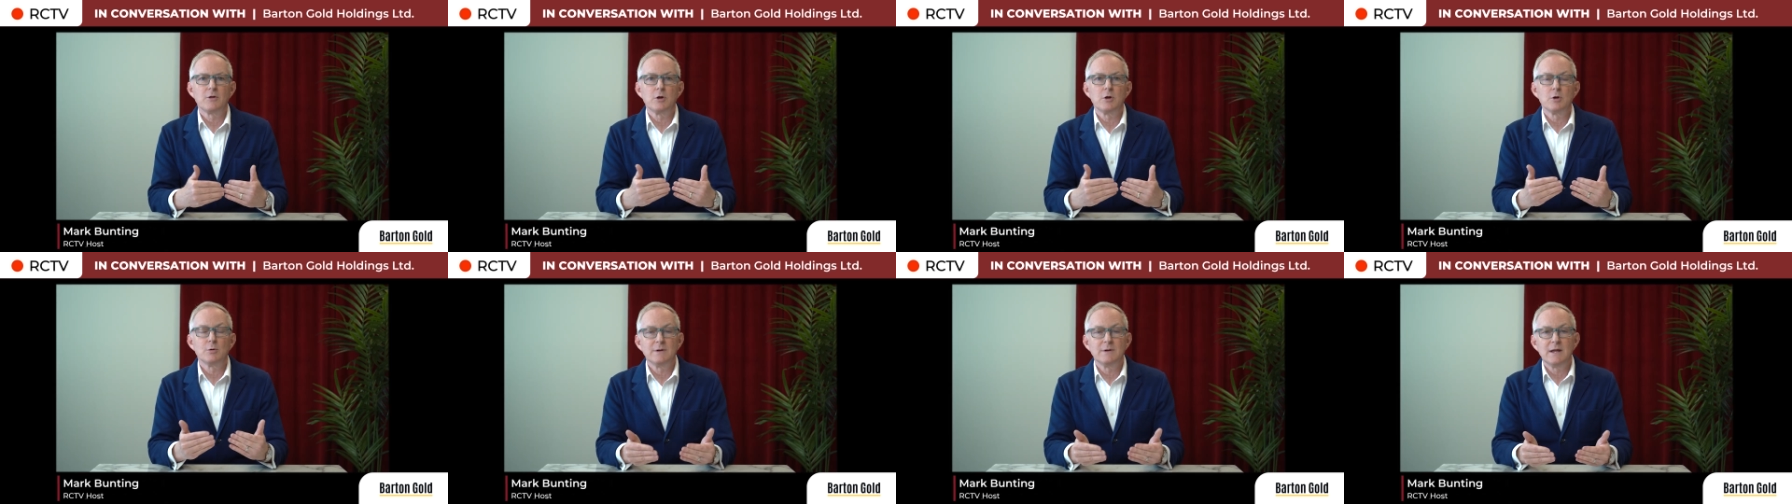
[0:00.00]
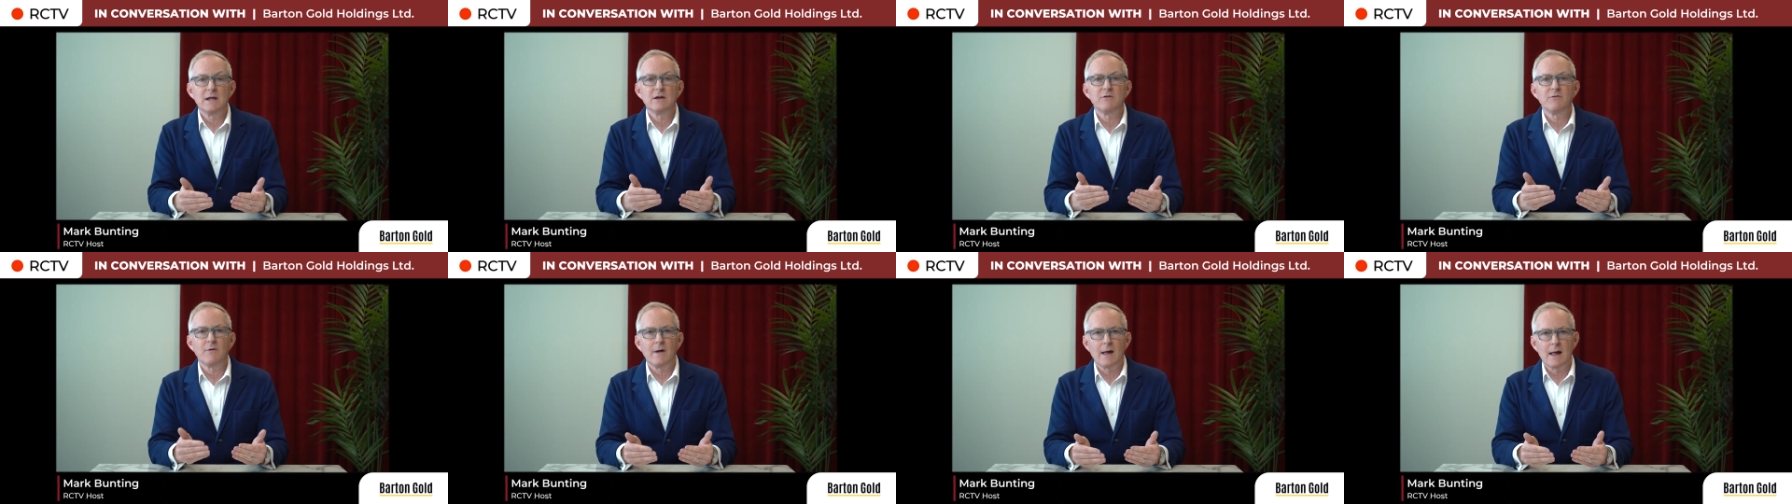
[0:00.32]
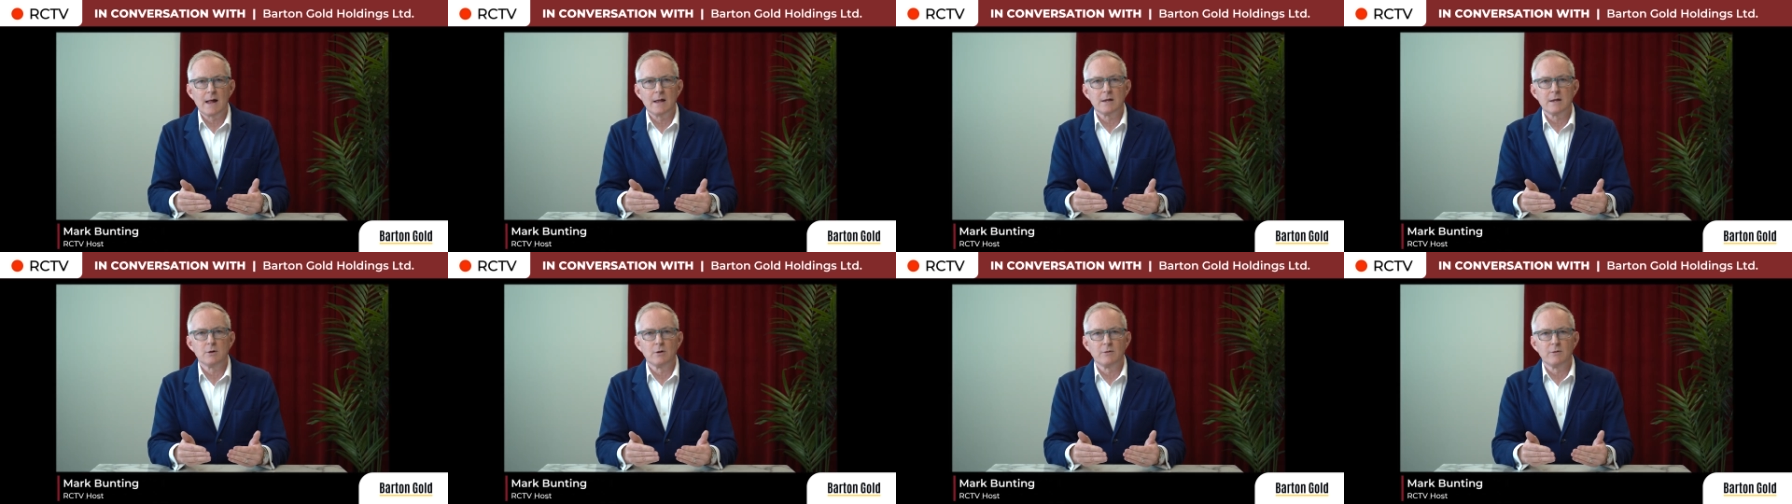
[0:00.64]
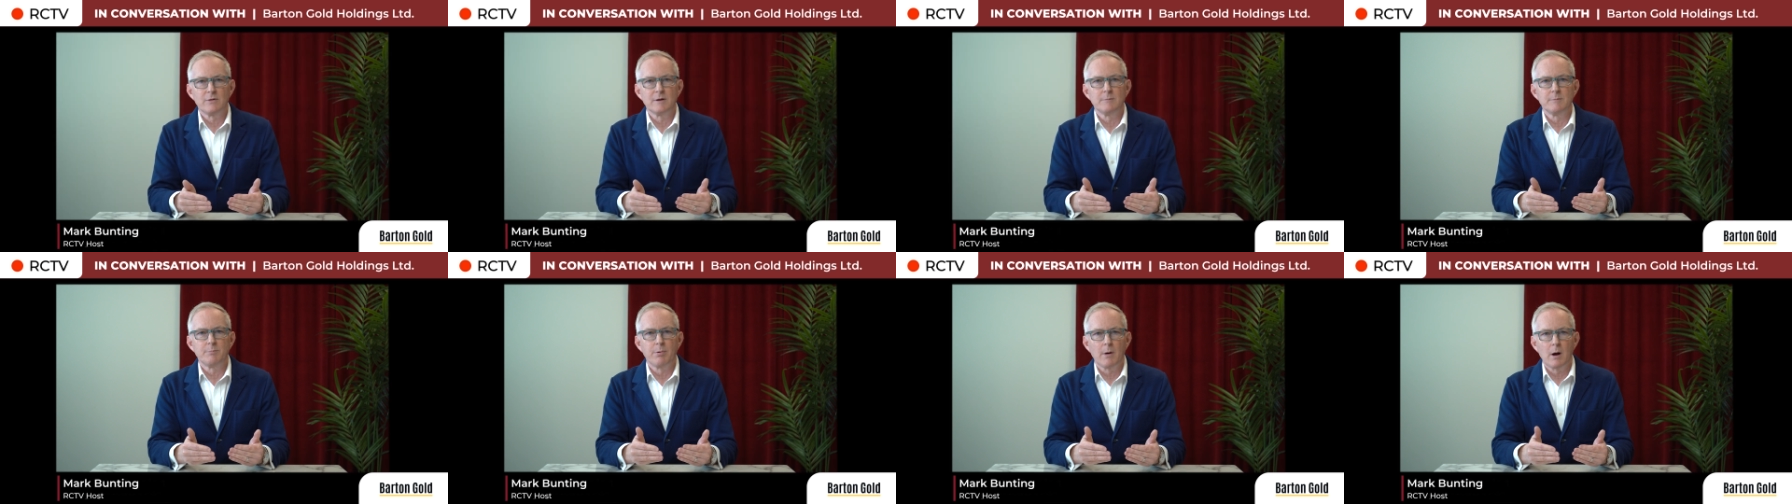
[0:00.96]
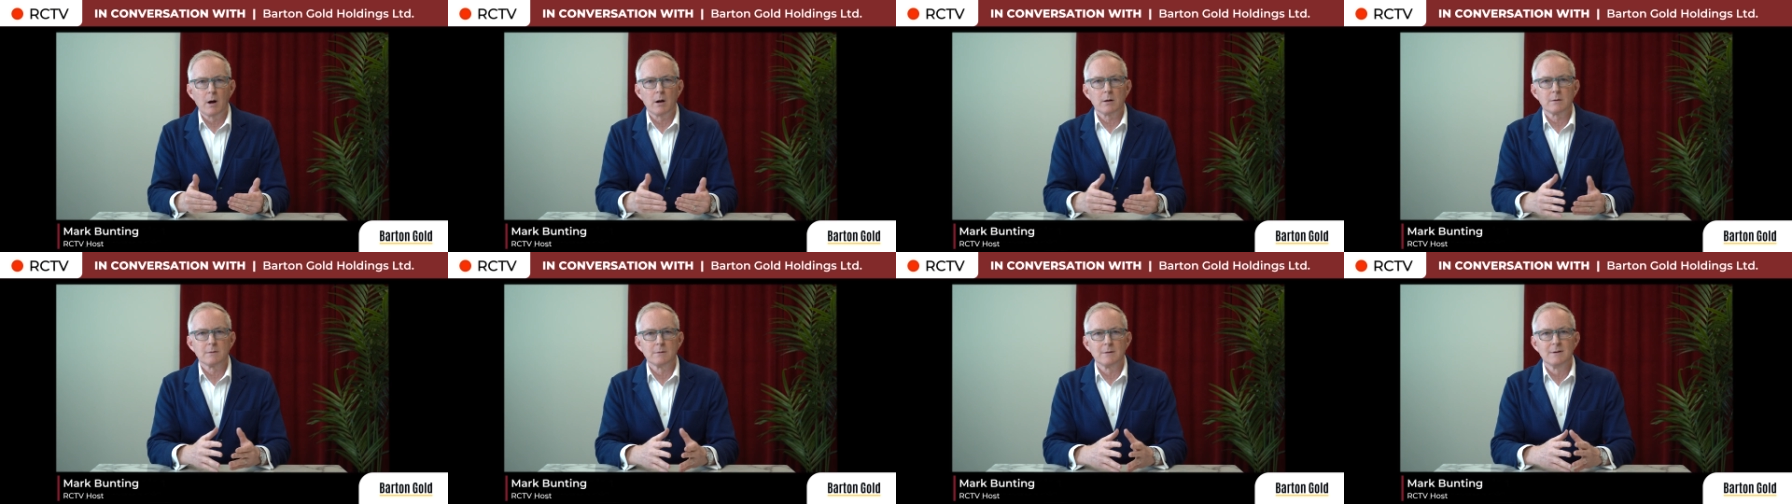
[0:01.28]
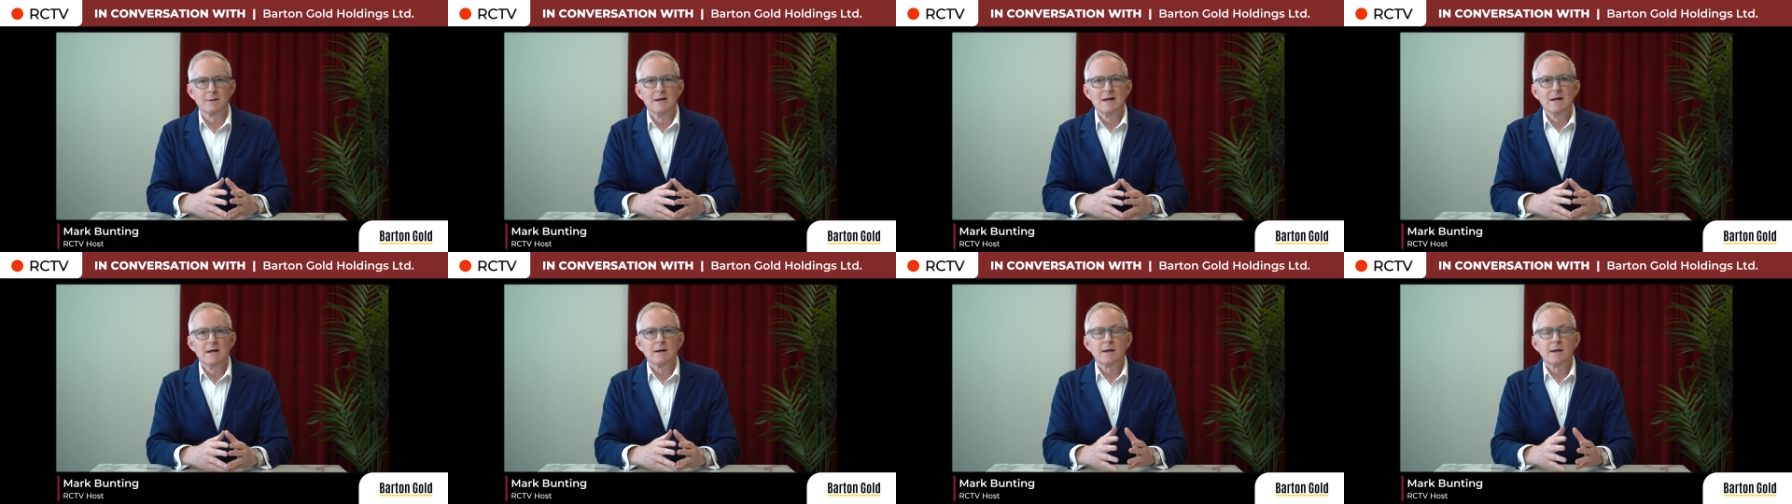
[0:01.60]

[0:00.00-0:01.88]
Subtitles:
unique value that Barton